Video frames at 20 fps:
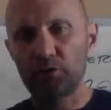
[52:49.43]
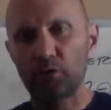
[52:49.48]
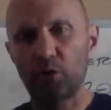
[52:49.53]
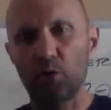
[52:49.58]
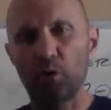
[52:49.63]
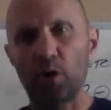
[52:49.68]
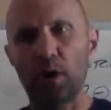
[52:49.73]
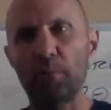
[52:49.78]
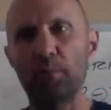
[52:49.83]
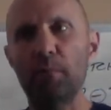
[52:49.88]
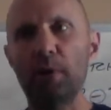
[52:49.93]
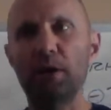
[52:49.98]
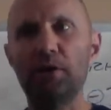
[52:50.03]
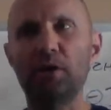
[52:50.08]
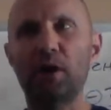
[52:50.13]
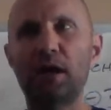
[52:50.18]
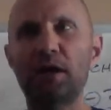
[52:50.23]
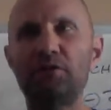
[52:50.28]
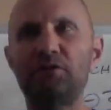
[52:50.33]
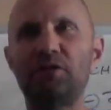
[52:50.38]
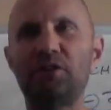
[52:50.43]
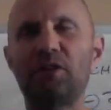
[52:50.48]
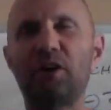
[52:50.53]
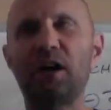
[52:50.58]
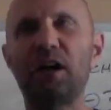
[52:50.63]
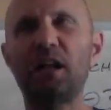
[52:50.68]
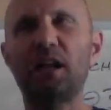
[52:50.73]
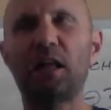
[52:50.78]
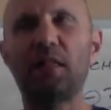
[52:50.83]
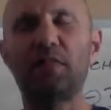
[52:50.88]
So at midnight
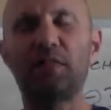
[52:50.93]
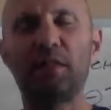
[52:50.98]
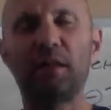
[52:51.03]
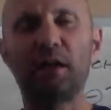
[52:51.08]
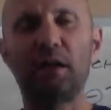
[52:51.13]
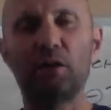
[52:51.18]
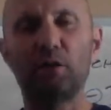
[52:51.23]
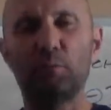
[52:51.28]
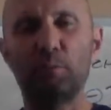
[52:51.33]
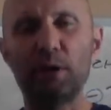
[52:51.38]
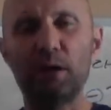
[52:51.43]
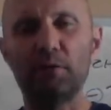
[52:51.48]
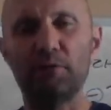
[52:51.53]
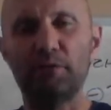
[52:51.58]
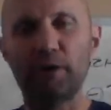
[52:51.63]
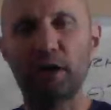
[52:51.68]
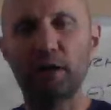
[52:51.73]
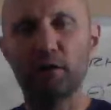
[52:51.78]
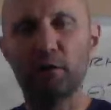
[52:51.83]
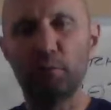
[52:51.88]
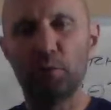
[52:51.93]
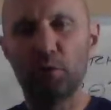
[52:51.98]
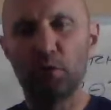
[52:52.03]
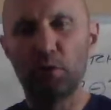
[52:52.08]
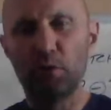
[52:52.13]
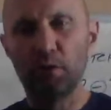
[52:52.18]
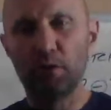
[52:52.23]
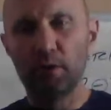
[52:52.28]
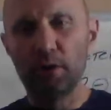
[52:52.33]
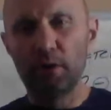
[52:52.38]
tonight, I think it'll be
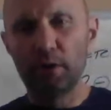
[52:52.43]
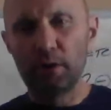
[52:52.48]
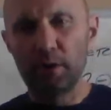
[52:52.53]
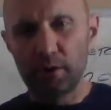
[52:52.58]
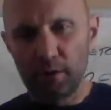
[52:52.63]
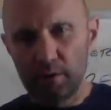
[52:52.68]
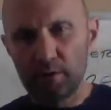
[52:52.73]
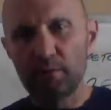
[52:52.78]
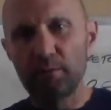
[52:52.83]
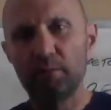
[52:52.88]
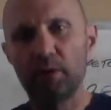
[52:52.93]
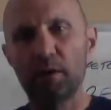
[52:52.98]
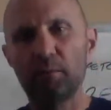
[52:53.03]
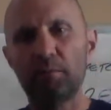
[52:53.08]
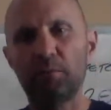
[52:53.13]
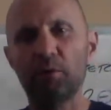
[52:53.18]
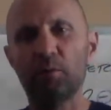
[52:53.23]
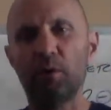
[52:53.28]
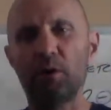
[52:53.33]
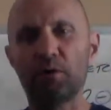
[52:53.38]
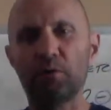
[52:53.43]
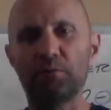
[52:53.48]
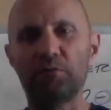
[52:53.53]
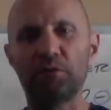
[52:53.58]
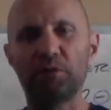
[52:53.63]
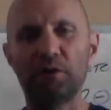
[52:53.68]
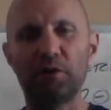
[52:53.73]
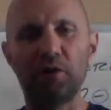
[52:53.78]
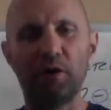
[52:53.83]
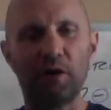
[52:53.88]
available. Yep, you're
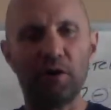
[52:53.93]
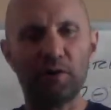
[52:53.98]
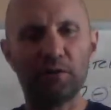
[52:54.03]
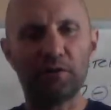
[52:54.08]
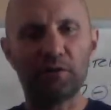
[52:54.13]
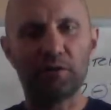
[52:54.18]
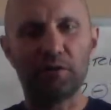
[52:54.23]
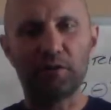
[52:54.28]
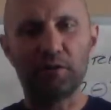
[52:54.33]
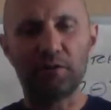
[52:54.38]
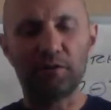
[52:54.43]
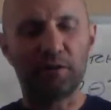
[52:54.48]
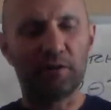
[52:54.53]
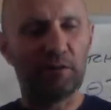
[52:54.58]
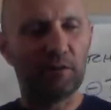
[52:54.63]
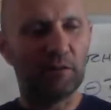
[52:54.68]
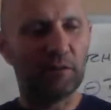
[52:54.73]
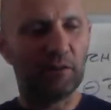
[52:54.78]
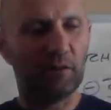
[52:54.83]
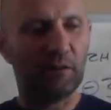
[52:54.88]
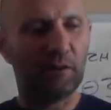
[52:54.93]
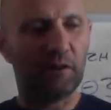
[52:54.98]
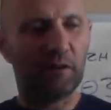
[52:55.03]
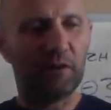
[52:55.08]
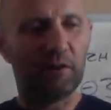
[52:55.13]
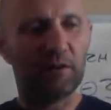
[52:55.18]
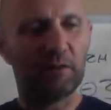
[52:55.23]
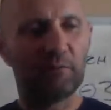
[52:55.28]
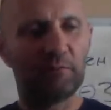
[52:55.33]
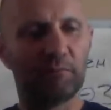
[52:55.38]
welcome for the dogs.
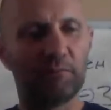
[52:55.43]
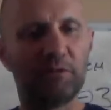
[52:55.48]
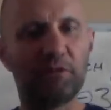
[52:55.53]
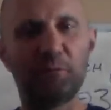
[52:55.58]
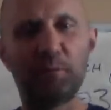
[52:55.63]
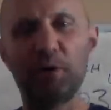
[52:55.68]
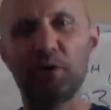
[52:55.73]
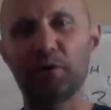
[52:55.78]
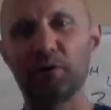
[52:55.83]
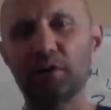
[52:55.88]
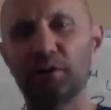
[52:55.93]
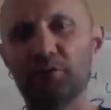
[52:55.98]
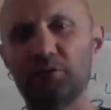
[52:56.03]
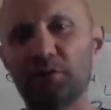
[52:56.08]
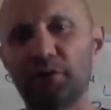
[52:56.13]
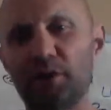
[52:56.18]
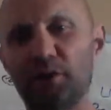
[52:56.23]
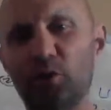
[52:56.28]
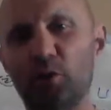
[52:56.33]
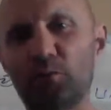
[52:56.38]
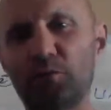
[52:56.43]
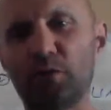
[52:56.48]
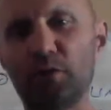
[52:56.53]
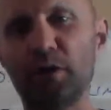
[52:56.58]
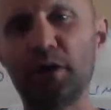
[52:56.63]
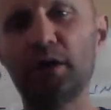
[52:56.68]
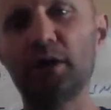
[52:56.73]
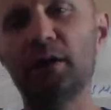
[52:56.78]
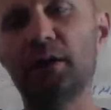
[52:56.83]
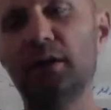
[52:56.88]
Little spirit lifter there,
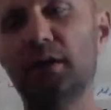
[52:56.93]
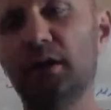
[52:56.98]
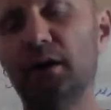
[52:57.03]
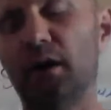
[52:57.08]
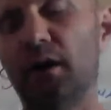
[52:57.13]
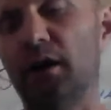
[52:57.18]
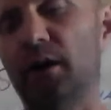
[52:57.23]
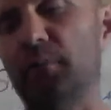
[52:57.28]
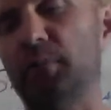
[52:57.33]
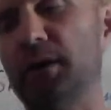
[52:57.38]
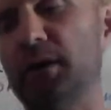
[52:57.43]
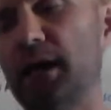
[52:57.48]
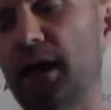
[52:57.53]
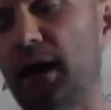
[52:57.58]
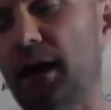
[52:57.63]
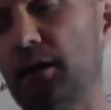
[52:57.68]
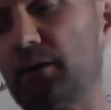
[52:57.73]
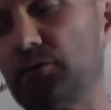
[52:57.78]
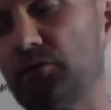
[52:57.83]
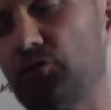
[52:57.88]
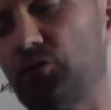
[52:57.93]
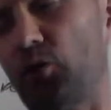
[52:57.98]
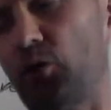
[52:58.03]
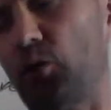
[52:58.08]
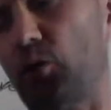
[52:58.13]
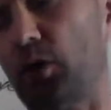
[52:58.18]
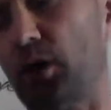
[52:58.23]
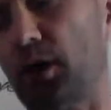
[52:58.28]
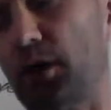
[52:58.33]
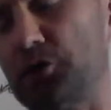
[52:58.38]
hopefully. But yeah,
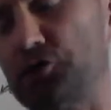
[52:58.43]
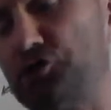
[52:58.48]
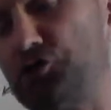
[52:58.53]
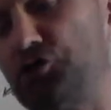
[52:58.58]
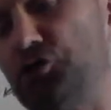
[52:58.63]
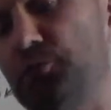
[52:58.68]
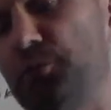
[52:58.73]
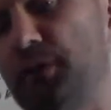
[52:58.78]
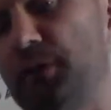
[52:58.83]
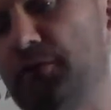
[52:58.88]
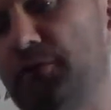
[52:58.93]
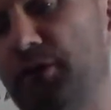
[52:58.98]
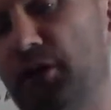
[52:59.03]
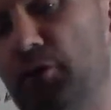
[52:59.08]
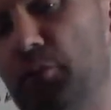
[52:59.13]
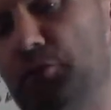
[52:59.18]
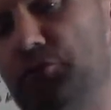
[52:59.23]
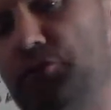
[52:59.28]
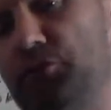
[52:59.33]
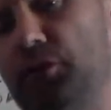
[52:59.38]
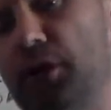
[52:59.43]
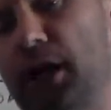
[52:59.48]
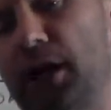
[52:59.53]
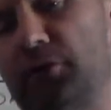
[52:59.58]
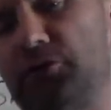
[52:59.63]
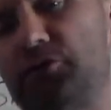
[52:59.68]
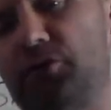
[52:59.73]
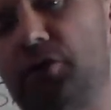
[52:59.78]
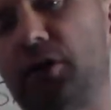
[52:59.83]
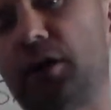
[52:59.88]
so it should be available to you
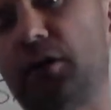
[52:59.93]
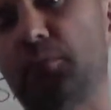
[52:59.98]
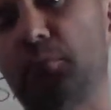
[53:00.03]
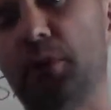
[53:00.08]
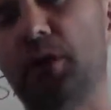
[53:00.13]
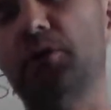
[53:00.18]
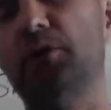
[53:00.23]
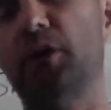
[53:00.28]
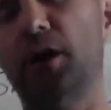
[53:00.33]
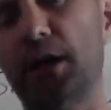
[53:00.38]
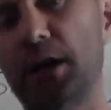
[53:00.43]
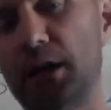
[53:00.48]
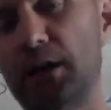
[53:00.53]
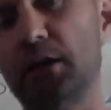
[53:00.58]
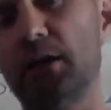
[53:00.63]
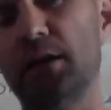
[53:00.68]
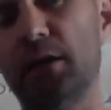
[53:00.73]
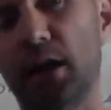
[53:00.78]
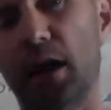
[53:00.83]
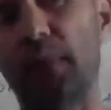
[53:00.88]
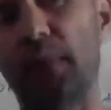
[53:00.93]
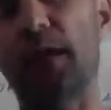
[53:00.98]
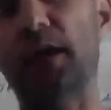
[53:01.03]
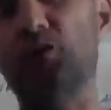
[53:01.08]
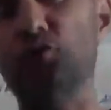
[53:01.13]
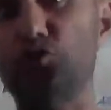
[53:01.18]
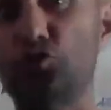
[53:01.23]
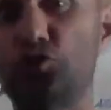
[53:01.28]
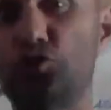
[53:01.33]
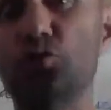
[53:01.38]
guys tonight at midnight, and
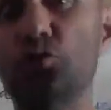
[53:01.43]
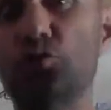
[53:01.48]
then